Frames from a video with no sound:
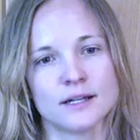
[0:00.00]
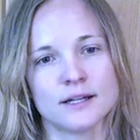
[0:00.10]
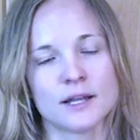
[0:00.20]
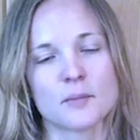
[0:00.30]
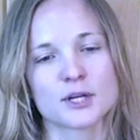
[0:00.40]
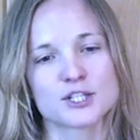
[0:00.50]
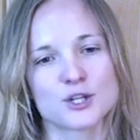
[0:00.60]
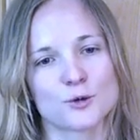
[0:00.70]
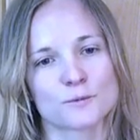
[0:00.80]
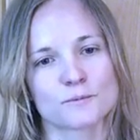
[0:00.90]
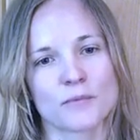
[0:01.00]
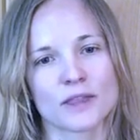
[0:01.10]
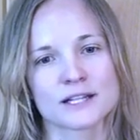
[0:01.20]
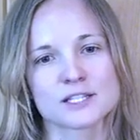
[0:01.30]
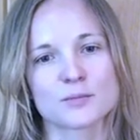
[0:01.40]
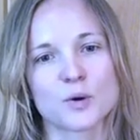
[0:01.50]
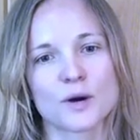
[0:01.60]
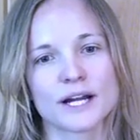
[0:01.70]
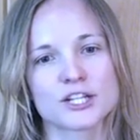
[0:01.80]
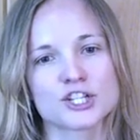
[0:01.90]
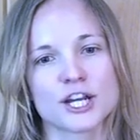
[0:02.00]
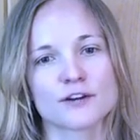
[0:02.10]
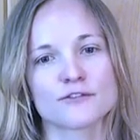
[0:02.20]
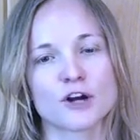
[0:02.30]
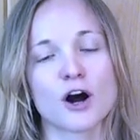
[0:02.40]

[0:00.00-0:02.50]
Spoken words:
Number 2, support and cheer for